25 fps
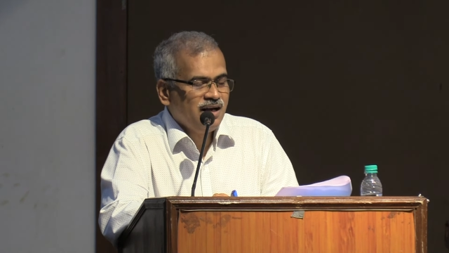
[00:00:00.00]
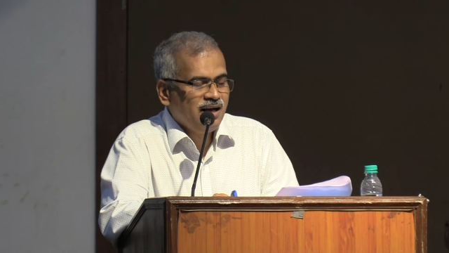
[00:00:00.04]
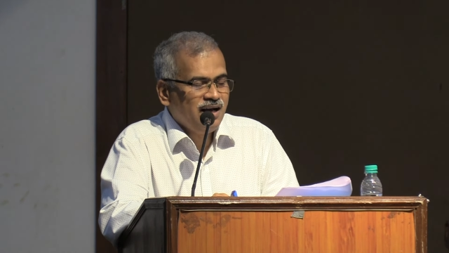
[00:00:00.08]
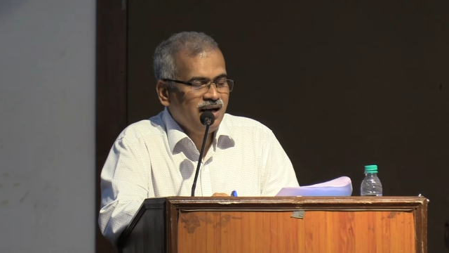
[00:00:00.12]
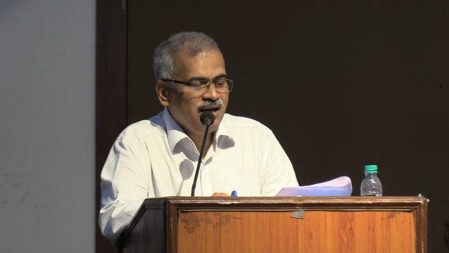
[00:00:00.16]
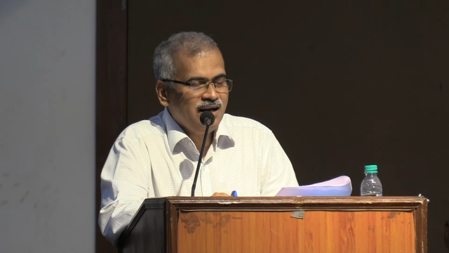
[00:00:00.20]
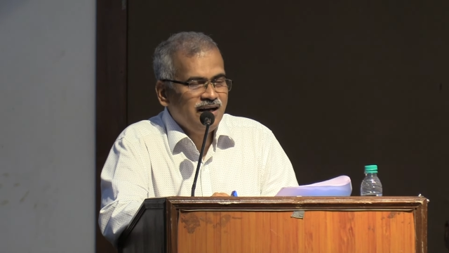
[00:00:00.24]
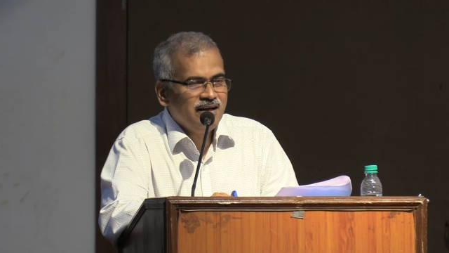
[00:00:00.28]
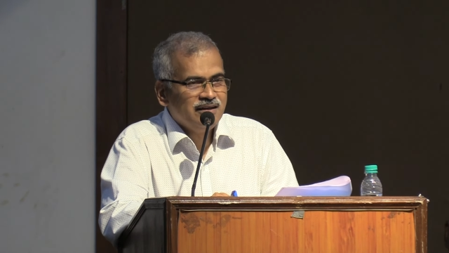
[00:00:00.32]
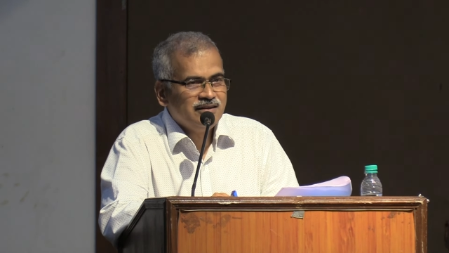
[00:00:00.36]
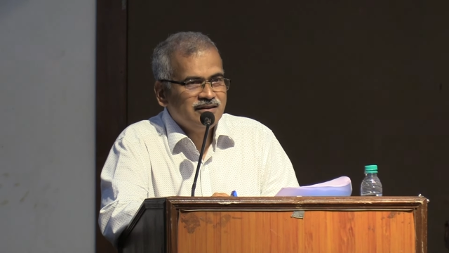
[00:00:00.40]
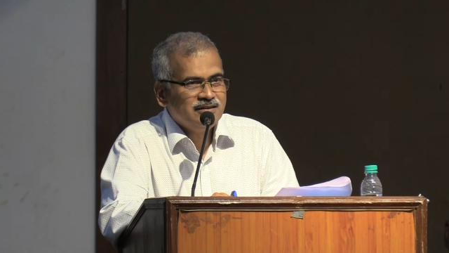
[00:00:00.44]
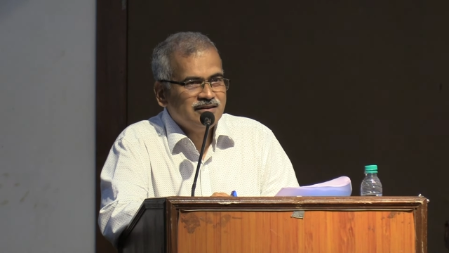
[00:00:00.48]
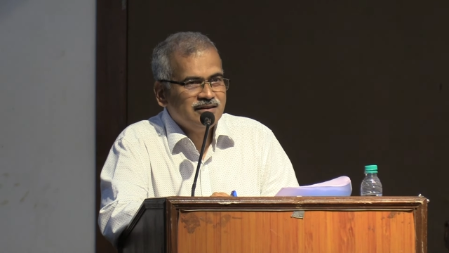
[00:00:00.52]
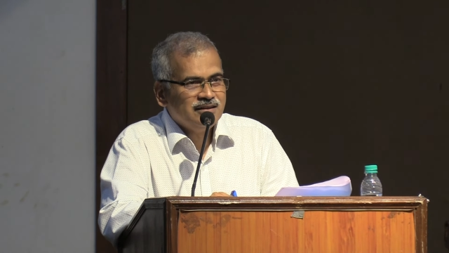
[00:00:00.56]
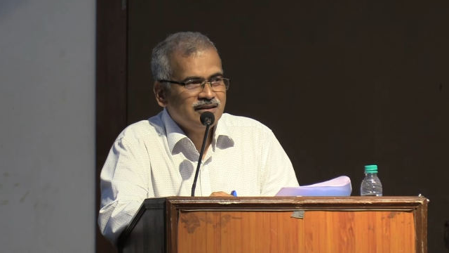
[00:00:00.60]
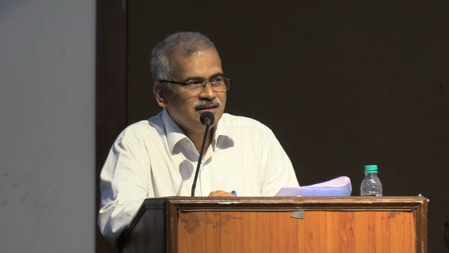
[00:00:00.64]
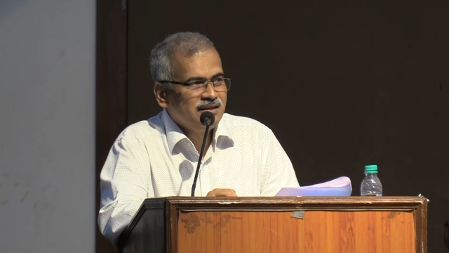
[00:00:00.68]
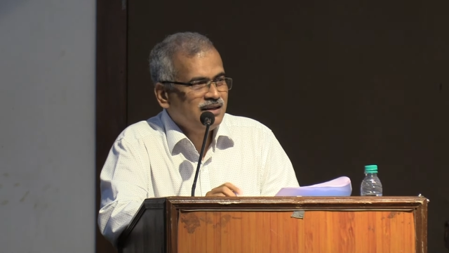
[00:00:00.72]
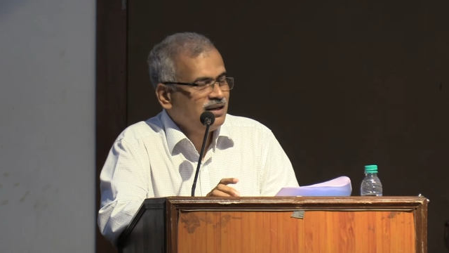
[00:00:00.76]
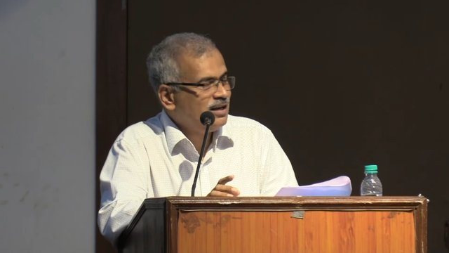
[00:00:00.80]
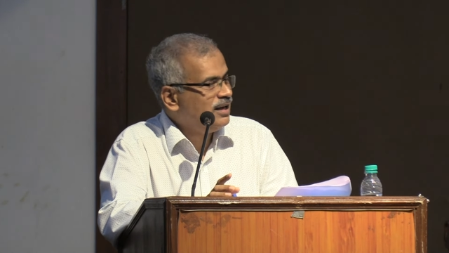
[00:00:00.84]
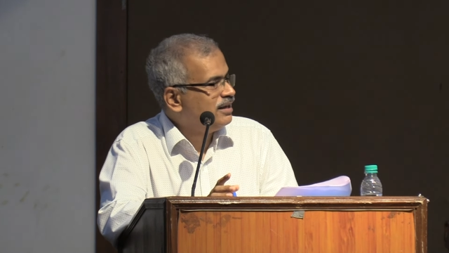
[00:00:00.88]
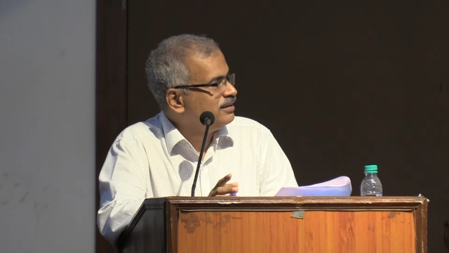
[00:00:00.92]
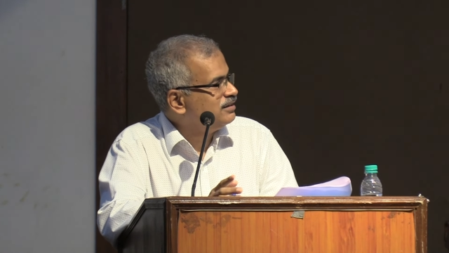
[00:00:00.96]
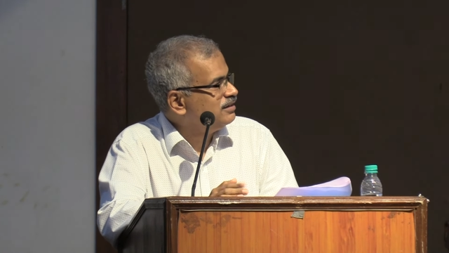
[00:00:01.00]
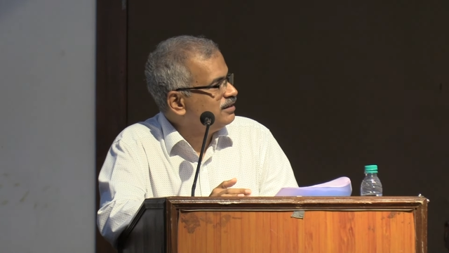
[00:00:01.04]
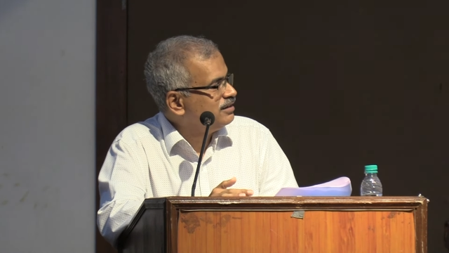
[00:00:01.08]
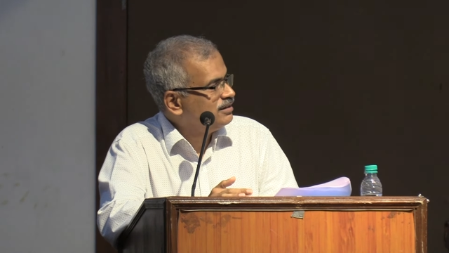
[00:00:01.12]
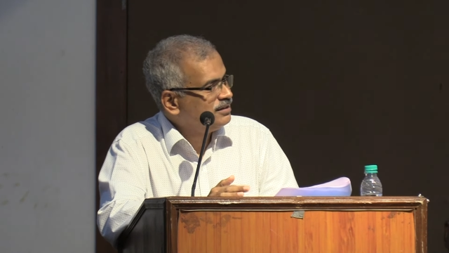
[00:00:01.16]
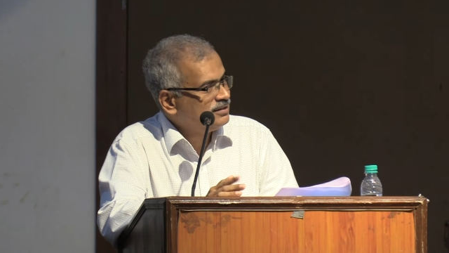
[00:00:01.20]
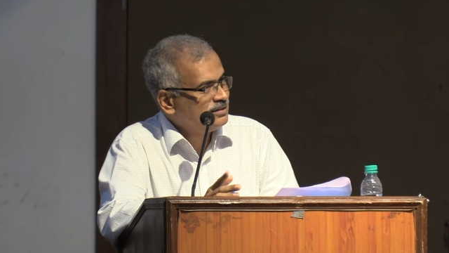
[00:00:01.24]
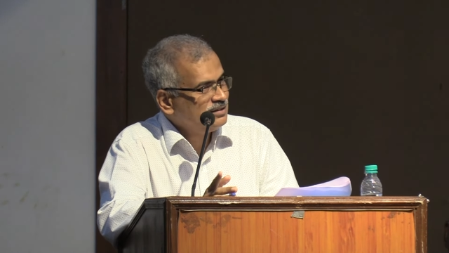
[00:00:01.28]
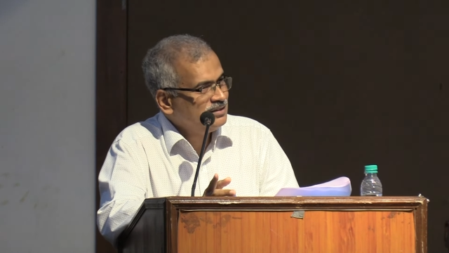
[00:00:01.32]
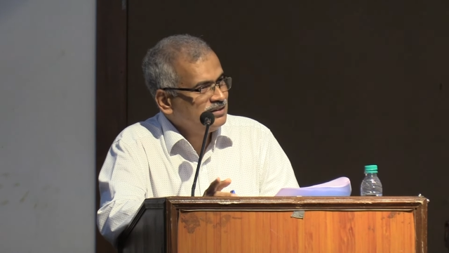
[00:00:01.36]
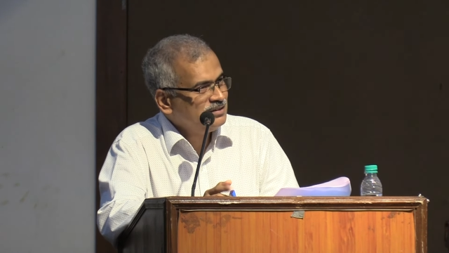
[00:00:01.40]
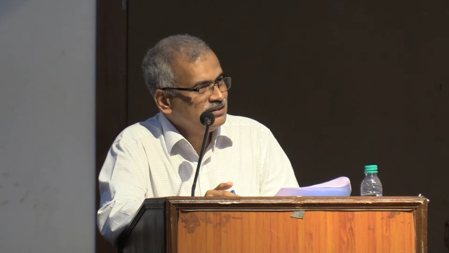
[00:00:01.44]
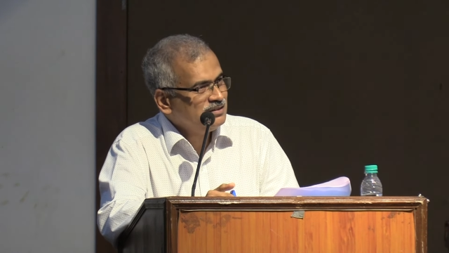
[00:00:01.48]
and I
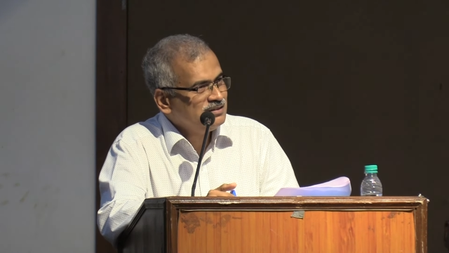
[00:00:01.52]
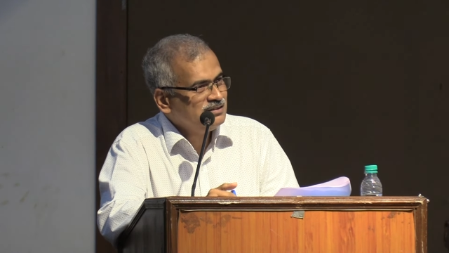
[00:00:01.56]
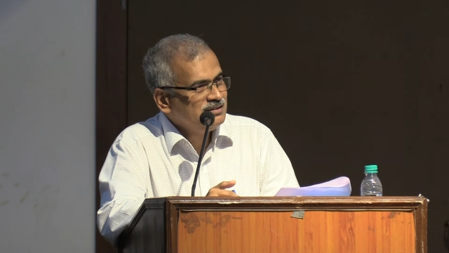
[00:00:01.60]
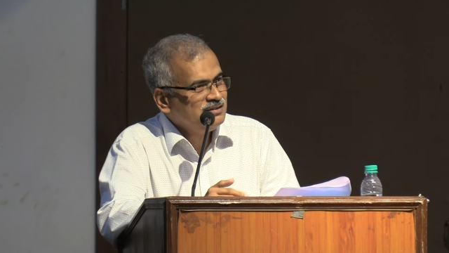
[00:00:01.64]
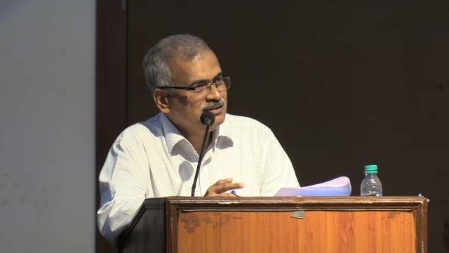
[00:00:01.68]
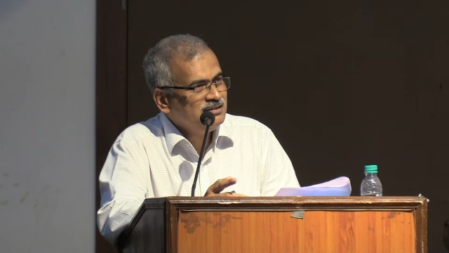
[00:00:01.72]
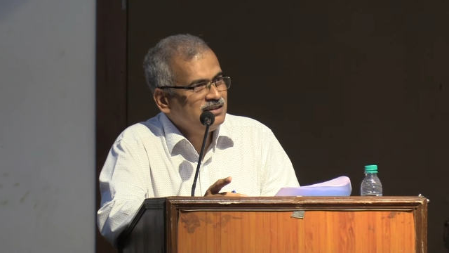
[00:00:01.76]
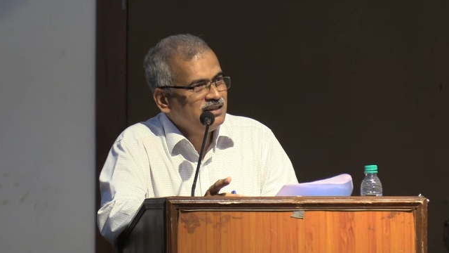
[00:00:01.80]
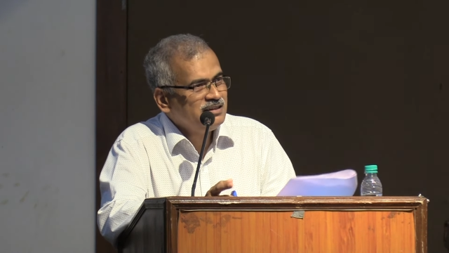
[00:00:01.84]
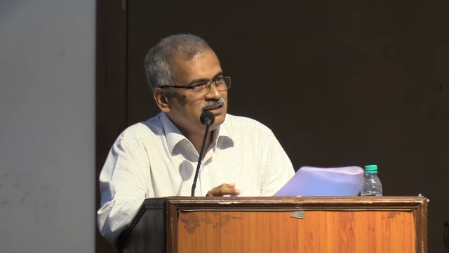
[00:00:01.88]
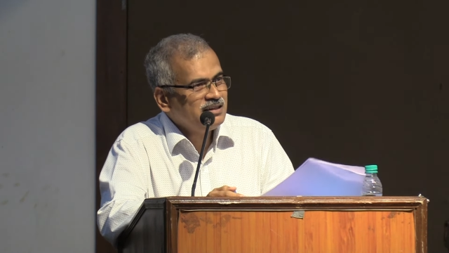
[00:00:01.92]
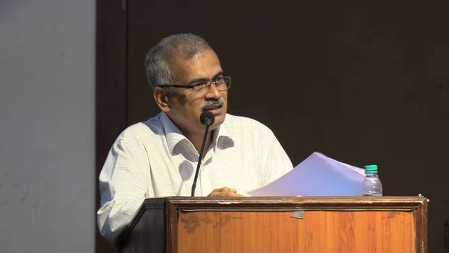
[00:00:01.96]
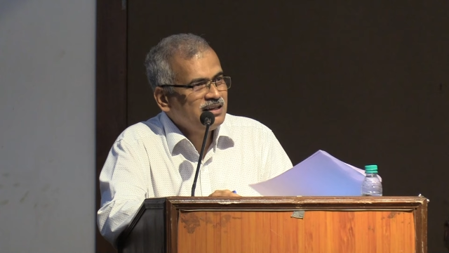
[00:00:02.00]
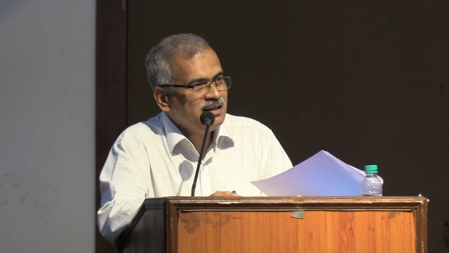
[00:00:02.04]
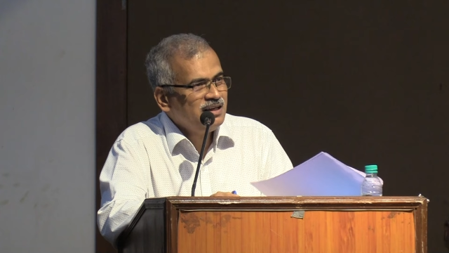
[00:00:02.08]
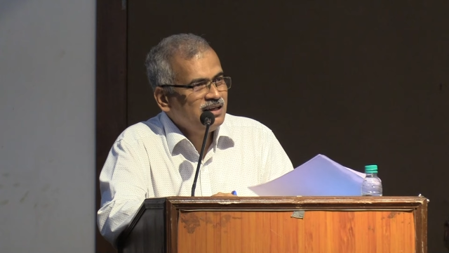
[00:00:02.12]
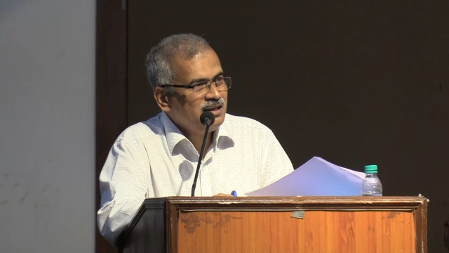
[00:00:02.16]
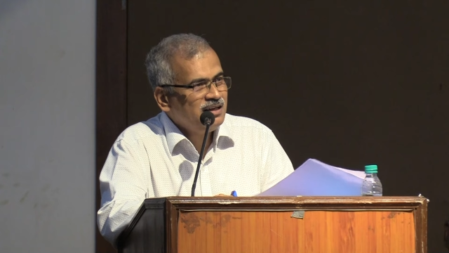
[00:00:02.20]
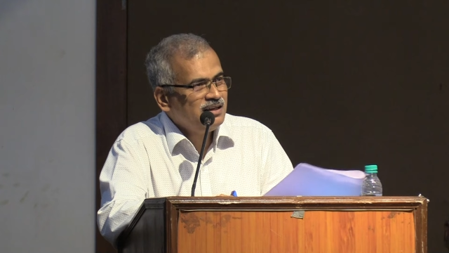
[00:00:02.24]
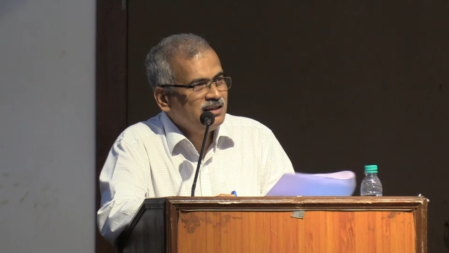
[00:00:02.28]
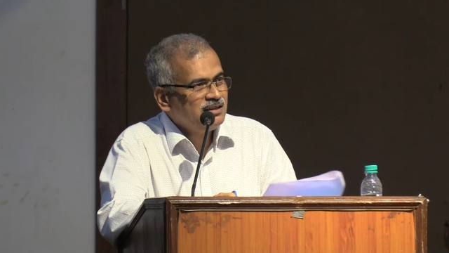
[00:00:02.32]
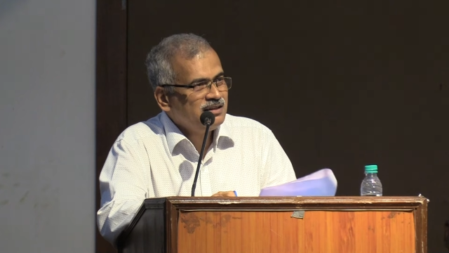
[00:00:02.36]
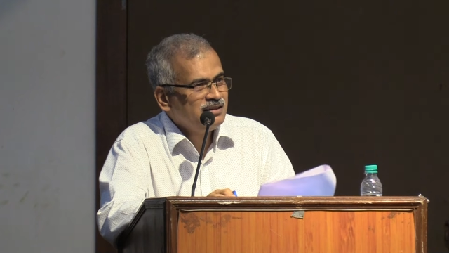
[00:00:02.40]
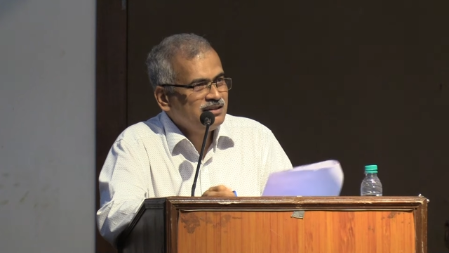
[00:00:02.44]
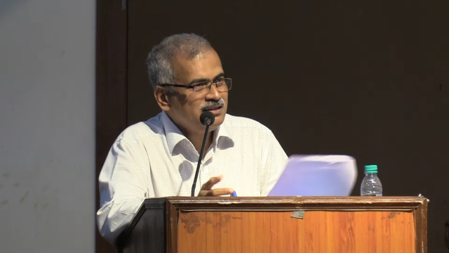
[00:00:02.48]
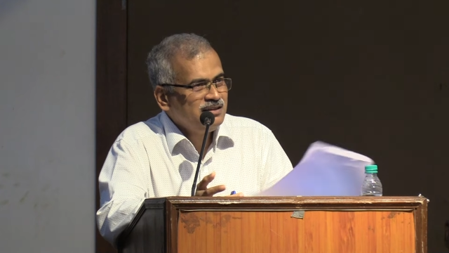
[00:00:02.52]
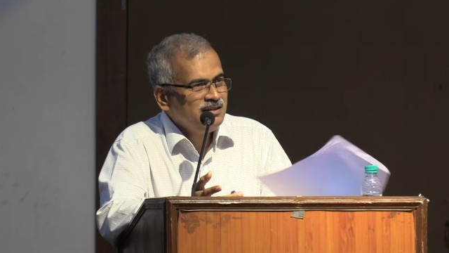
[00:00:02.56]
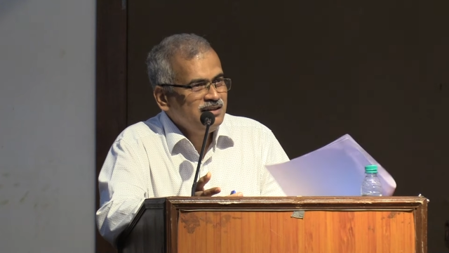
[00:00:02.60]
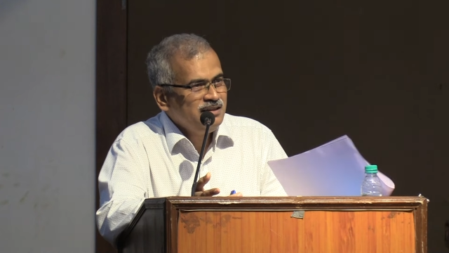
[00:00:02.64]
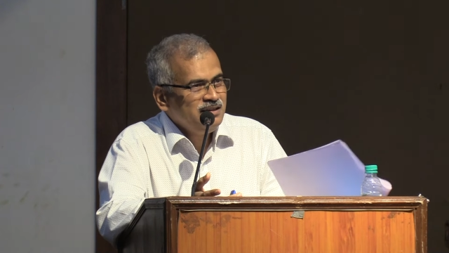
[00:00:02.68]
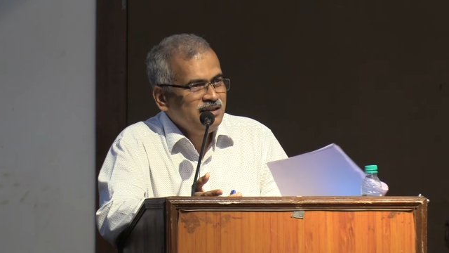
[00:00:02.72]
think Danika